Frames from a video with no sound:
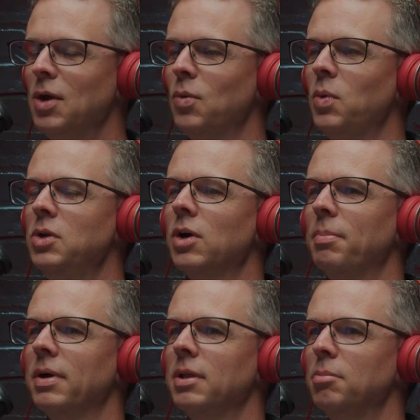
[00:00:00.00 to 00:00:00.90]
When you're
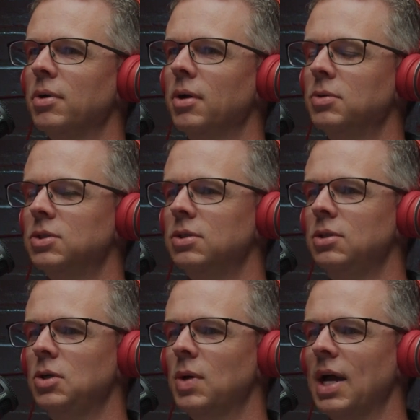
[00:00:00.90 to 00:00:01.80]
up on the approach, do
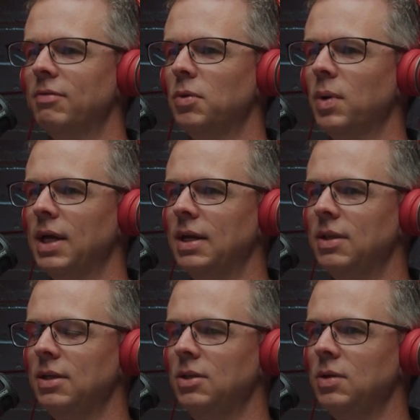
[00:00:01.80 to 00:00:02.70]
you have a way
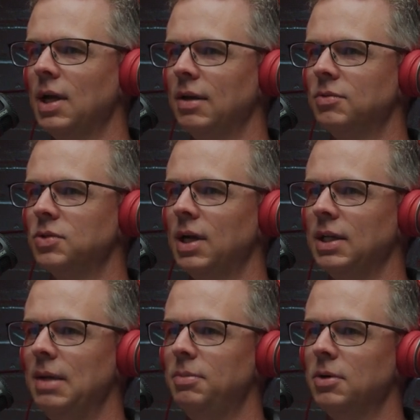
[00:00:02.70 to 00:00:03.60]
that you kind of try to
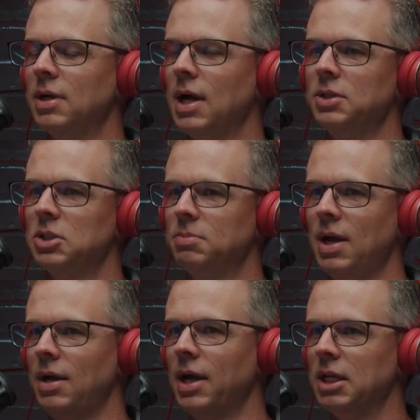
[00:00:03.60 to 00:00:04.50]
keep your conscious
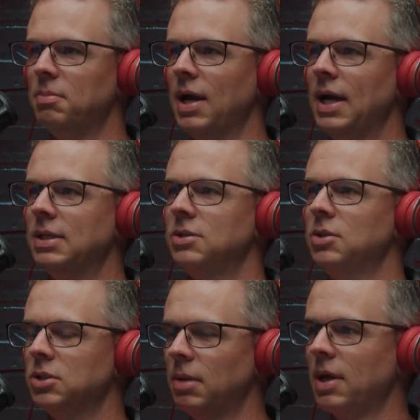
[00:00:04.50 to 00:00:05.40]
mind occupied so
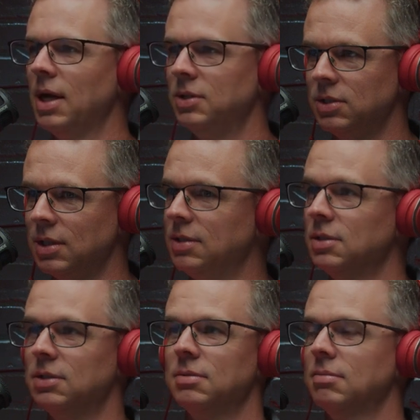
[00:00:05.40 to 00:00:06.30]
your subconscious can
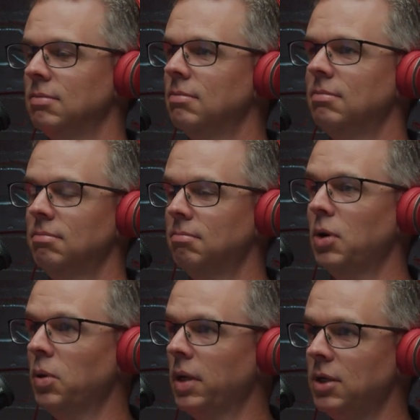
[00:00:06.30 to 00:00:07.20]
just
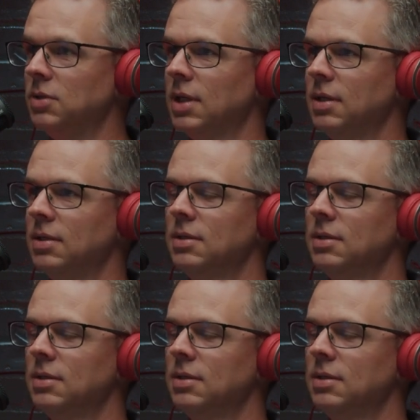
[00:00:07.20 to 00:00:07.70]
bowl, like you said?